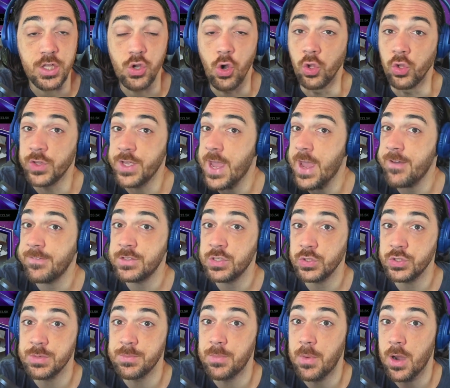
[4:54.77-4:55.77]
You only have
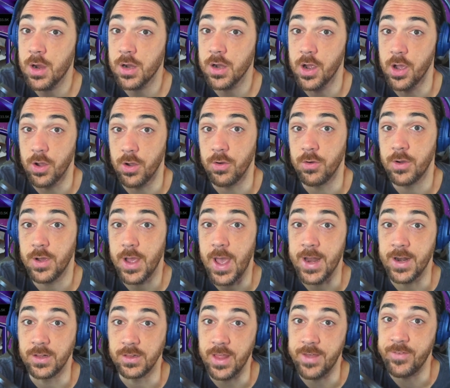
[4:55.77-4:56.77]
till tomorrow
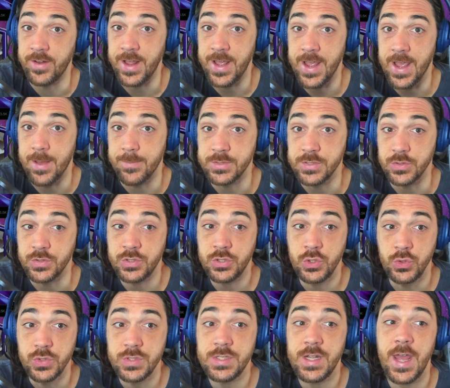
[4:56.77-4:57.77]
at 11 a.m. So
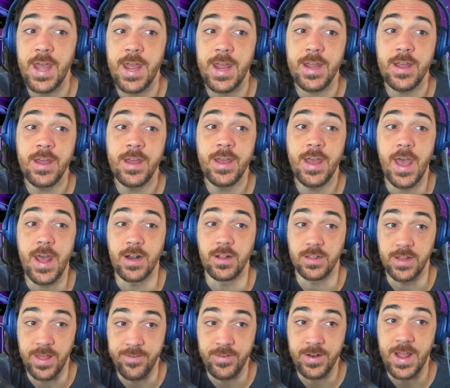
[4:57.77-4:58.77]
Tuesday at
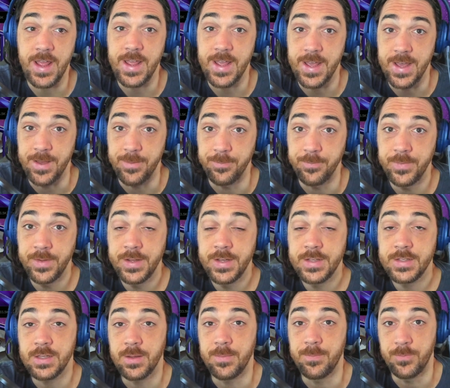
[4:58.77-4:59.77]
11 a.m.
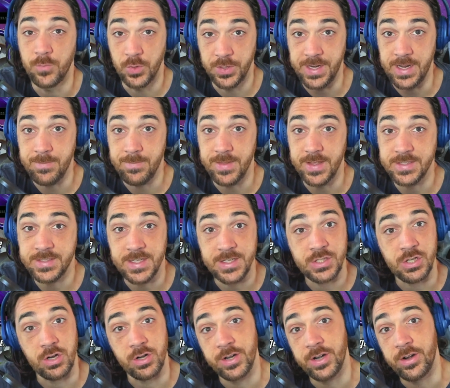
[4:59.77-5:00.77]
to redeem this. They
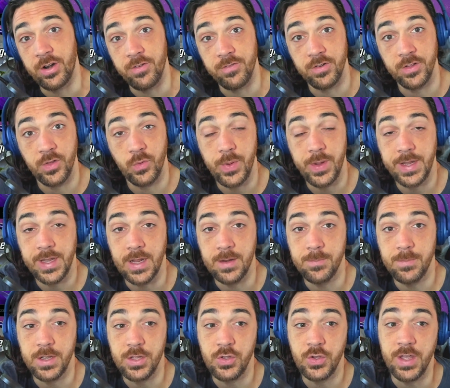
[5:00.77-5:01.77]
started it over the
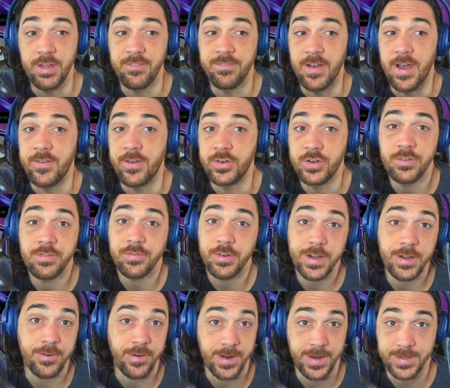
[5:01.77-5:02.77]
weekend, but you get 500
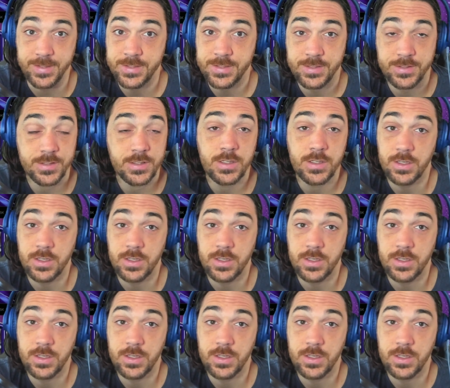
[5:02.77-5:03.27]
free credits.